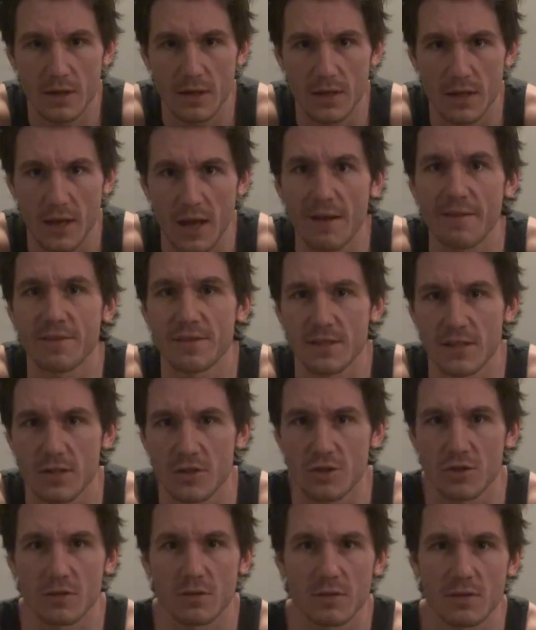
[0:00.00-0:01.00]
Life
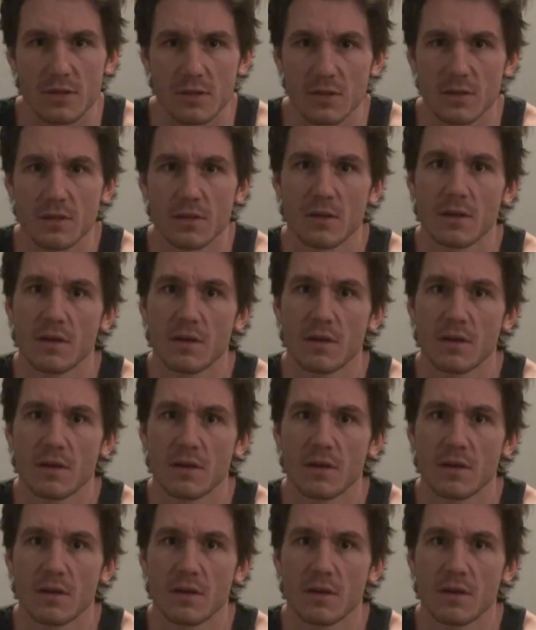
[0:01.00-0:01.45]
Essentials